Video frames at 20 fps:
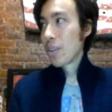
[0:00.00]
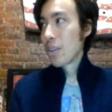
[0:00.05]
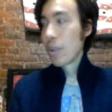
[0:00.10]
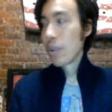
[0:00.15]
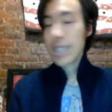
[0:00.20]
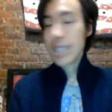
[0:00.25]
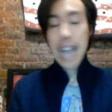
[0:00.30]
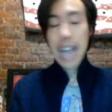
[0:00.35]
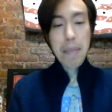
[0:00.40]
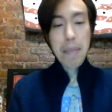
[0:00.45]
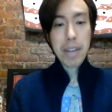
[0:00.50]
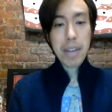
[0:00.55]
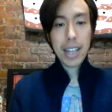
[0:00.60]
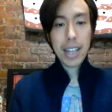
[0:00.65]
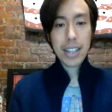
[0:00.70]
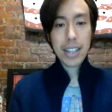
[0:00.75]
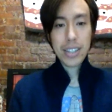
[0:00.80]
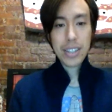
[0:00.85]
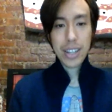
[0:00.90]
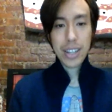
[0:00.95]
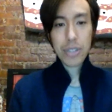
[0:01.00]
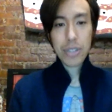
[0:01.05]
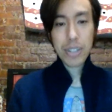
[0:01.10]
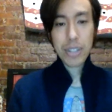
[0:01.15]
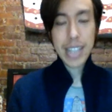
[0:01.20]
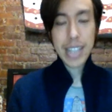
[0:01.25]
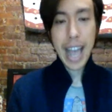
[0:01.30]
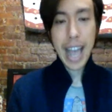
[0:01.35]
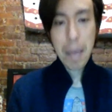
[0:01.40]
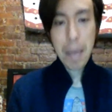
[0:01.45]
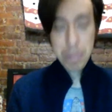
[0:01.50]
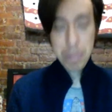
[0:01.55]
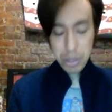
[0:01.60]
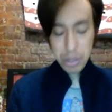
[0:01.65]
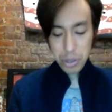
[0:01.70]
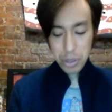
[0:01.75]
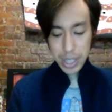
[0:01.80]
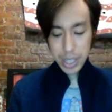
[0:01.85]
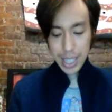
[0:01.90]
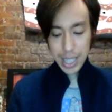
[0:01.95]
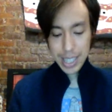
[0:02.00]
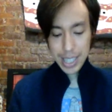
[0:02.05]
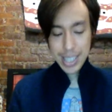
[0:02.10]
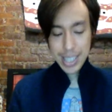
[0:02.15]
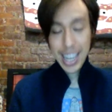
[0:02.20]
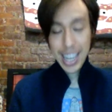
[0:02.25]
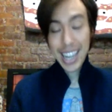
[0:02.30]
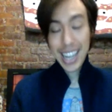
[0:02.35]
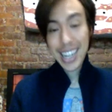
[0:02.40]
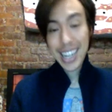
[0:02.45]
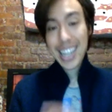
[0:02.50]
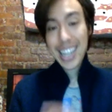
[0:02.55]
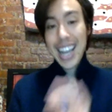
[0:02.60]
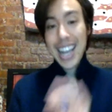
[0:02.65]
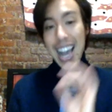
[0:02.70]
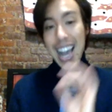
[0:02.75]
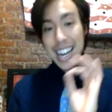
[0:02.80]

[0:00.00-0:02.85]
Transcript: what's happening in this country is absolutely insane,